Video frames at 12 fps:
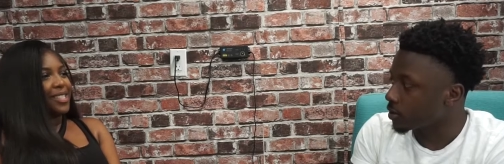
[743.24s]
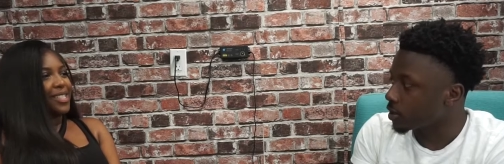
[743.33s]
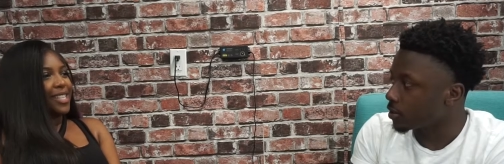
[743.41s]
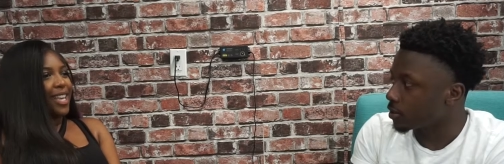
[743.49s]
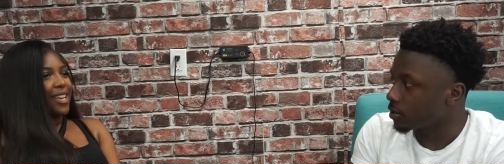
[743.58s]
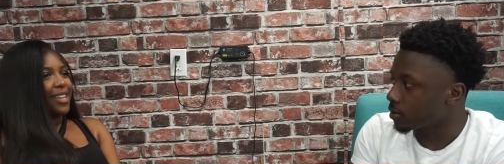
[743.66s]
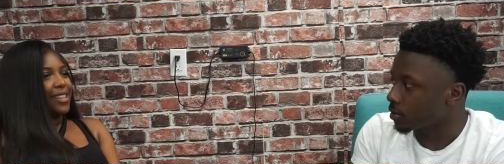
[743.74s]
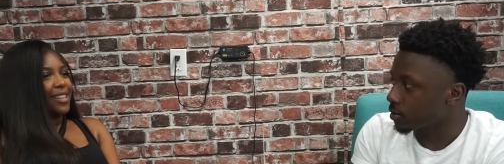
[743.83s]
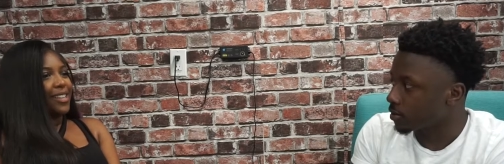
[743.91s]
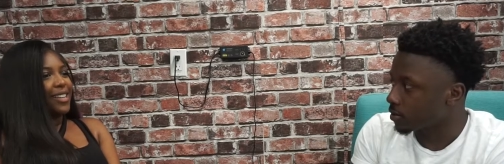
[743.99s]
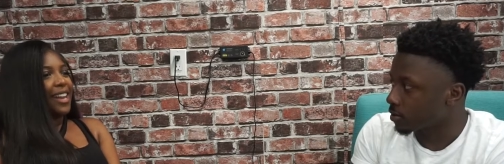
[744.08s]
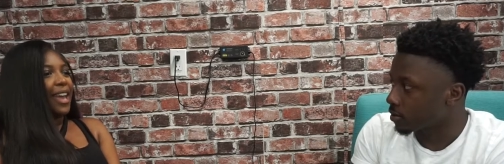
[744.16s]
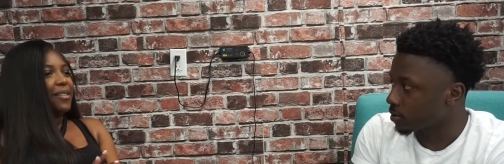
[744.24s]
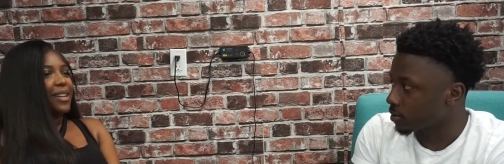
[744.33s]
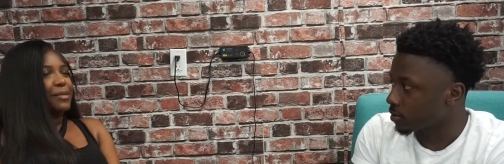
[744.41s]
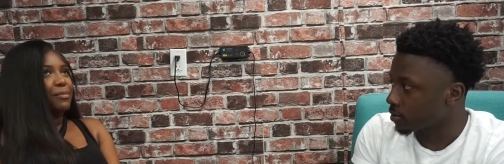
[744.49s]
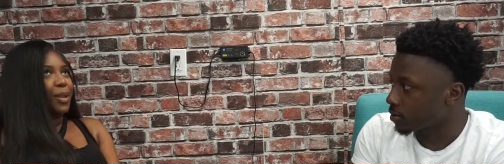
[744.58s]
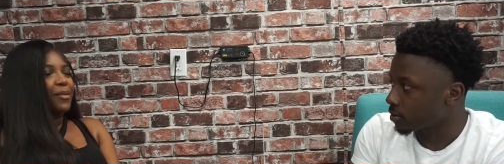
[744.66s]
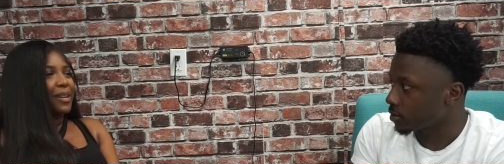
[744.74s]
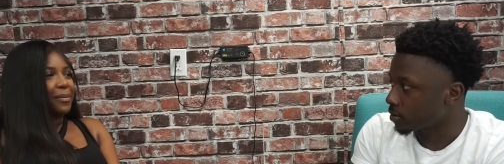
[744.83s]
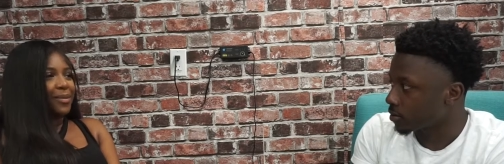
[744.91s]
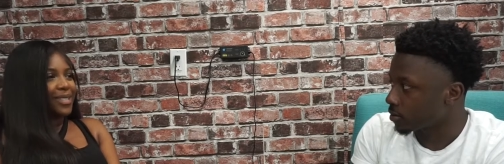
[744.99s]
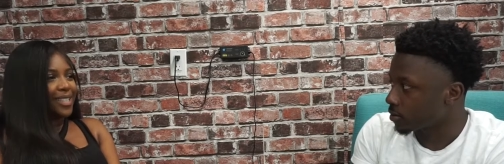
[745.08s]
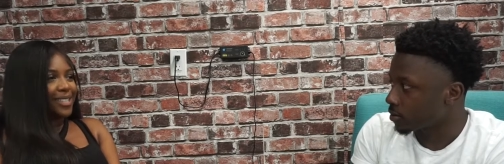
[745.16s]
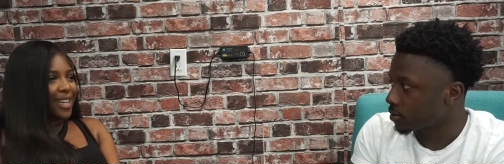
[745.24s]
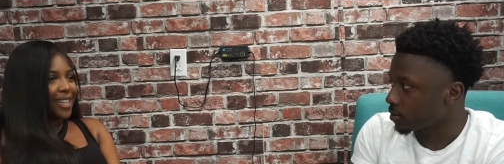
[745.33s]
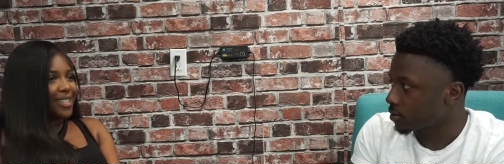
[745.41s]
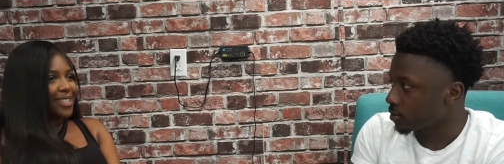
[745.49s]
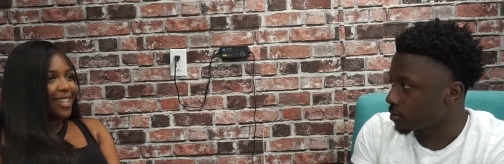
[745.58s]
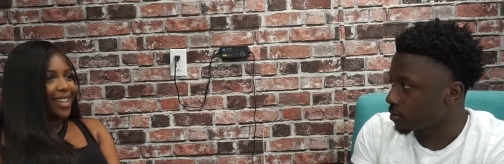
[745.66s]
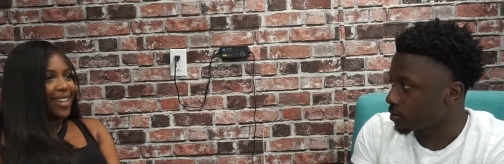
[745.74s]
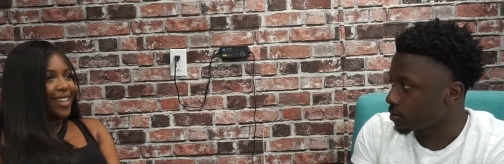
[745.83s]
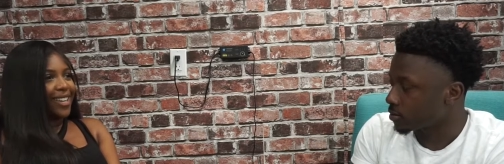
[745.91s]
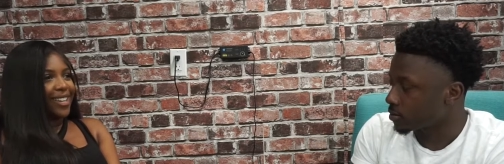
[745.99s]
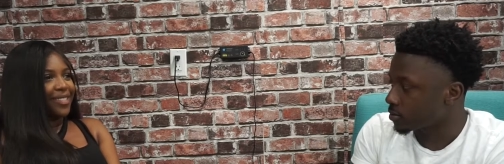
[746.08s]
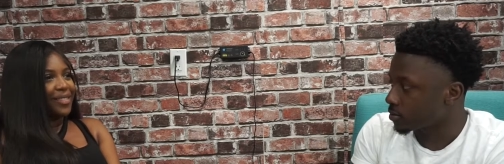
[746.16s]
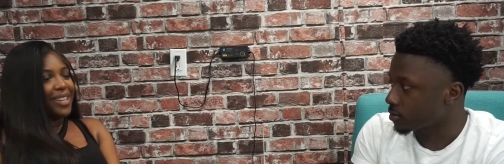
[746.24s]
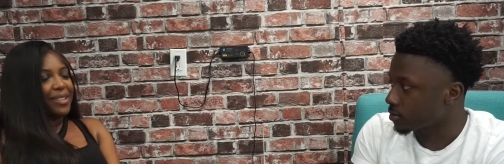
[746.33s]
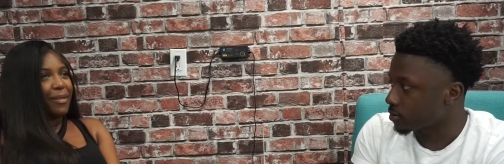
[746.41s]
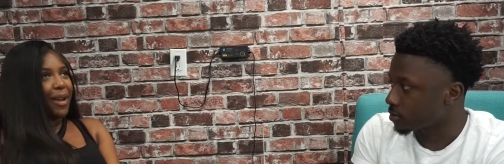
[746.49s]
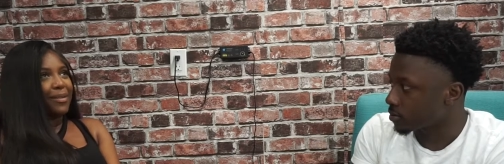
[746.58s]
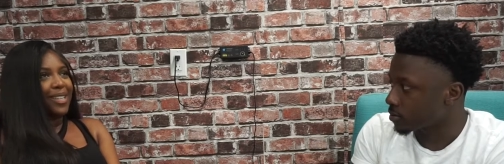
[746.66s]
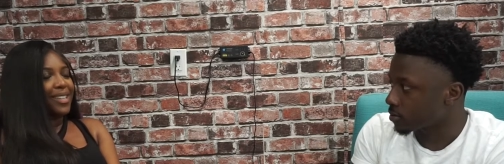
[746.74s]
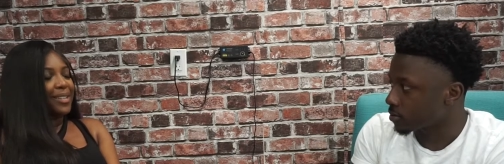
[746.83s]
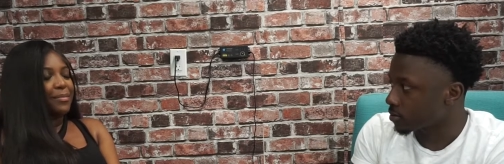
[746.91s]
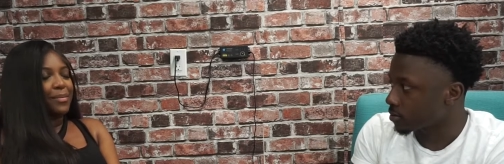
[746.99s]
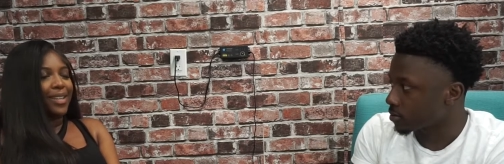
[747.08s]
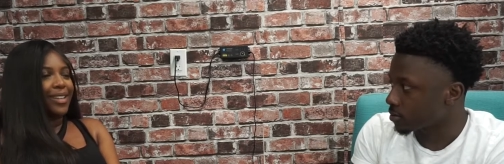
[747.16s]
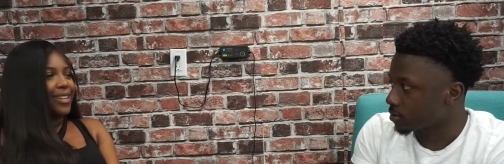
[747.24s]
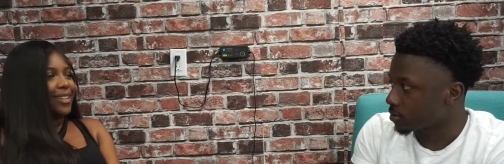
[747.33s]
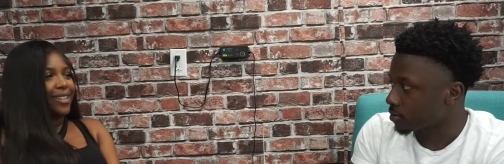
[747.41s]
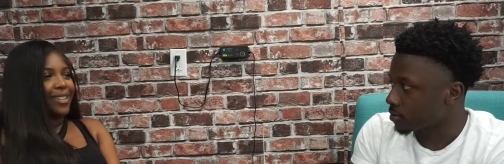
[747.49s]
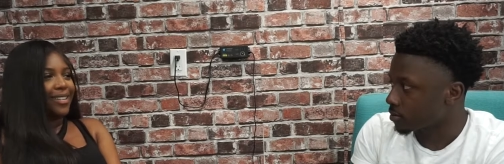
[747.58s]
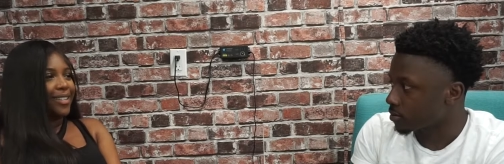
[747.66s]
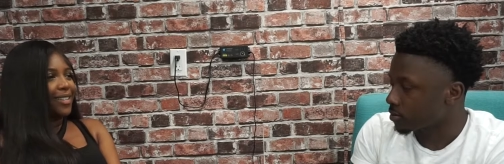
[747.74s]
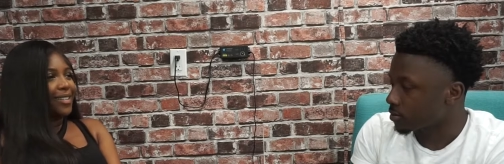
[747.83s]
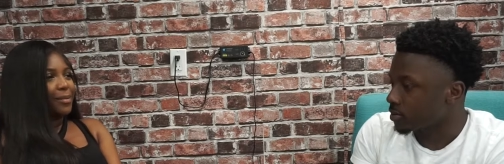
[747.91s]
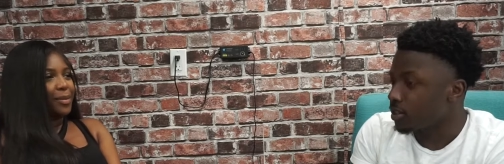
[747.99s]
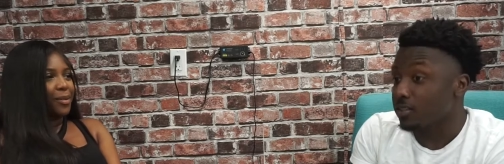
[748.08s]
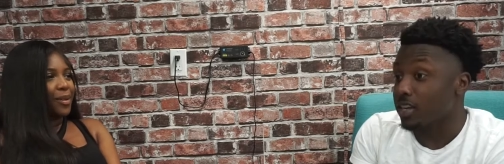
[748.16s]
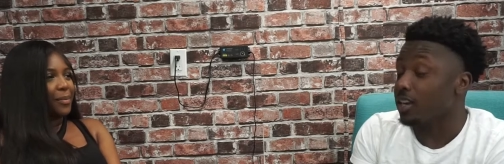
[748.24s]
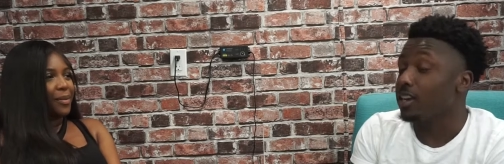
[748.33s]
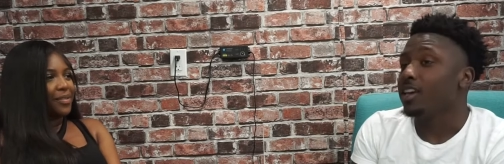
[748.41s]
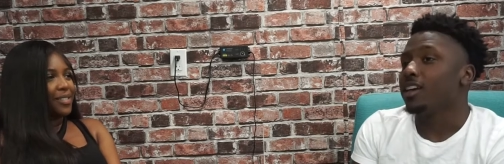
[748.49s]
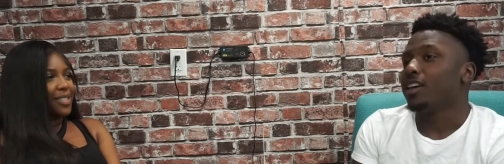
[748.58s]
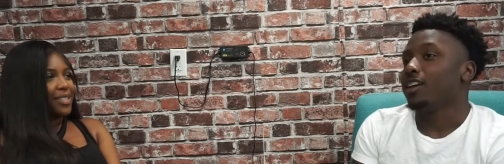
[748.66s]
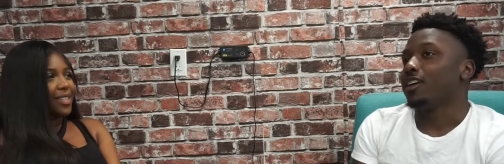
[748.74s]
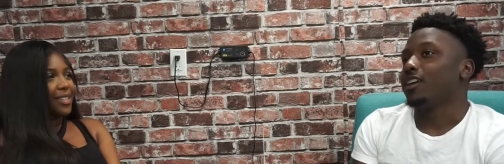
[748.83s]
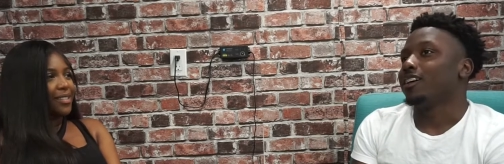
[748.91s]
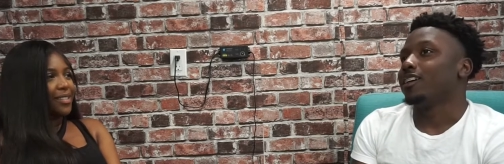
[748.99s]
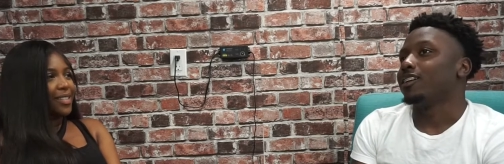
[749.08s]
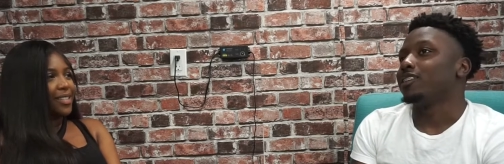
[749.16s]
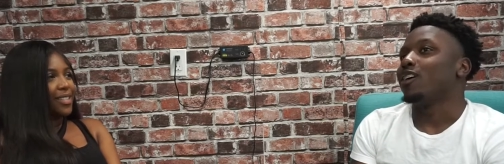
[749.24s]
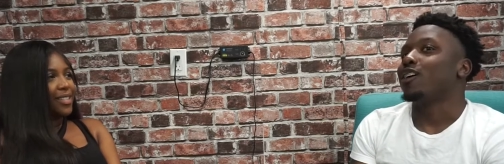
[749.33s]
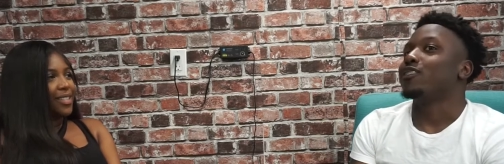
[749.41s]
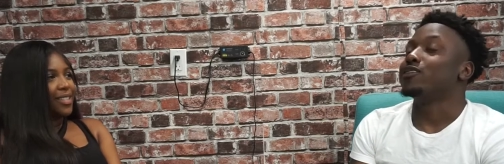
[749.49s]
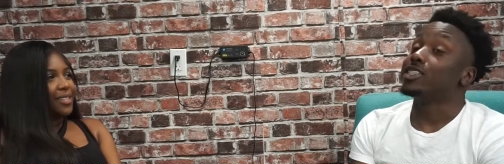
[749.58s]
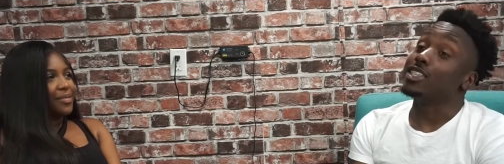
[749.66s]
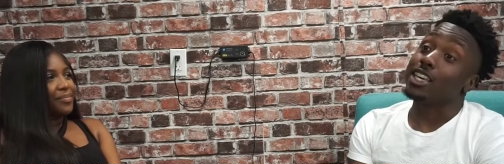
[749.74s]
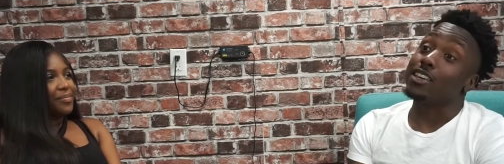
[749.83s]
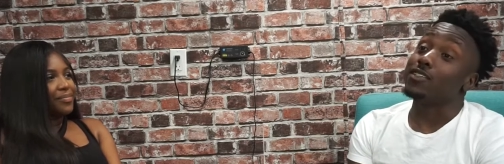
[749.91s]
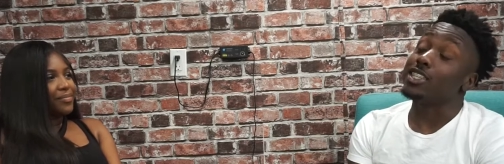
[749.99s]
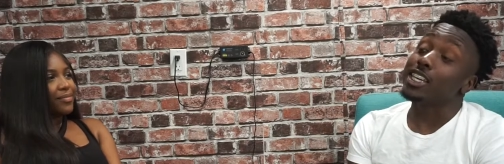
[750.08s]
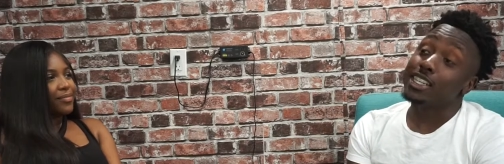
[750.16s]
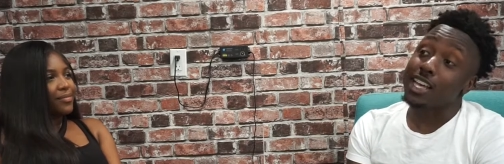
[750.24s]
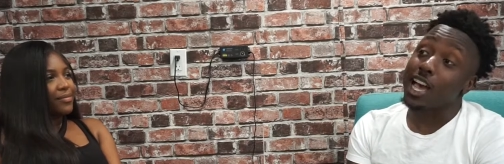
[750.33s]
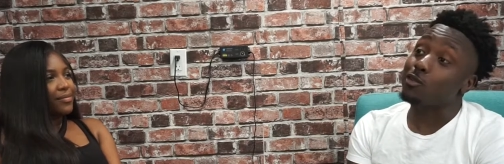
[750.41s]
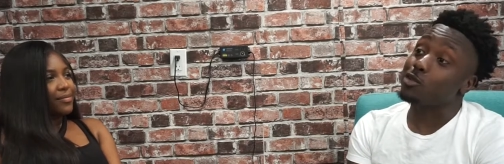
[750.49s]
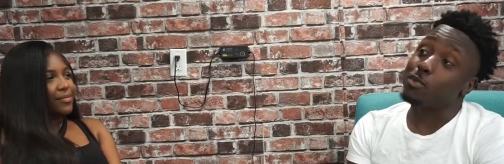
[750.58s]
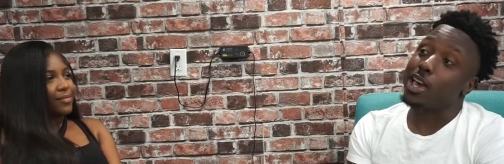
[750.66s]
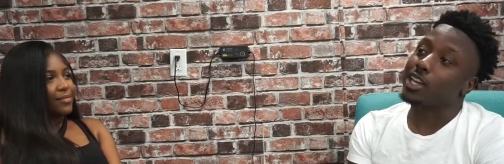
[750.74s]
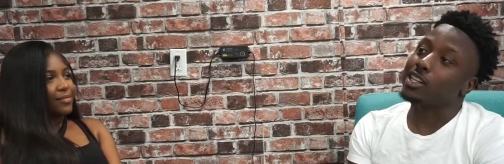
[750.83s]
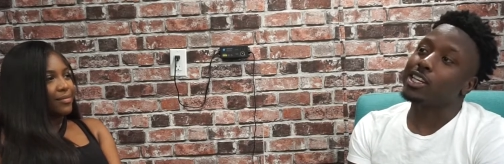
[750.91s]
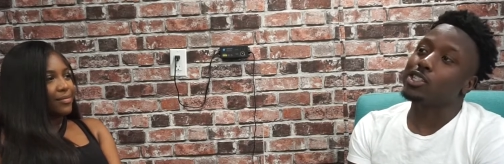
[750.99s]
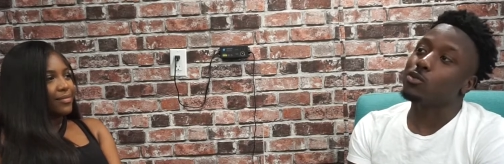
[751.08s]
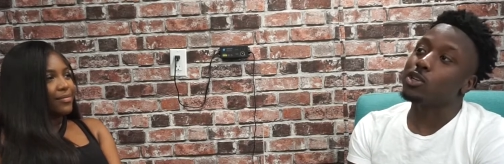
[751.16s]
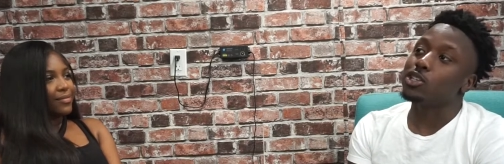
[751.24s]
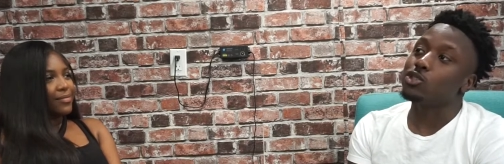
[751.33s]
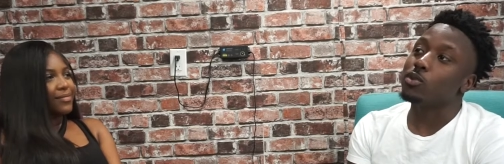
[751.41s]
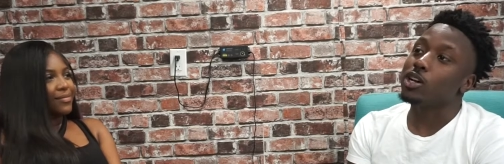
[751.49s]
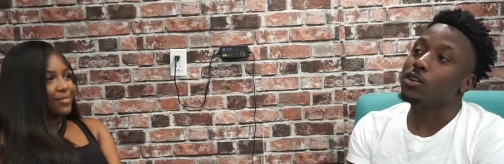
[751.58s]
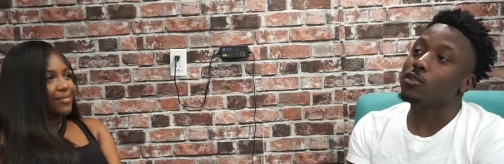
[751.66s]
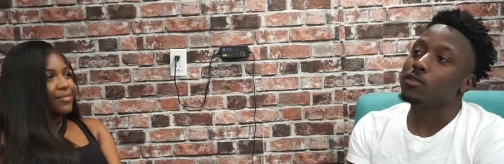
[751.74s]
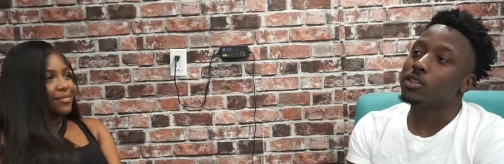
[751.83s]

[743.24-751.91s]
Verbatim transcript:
Speaker 1: It's like now it's blowing up on TikTok. It's like we could, probably could have been blew yeah. up off this stuff.
Speaker 2: yeah, if TikTok was back in like 2012.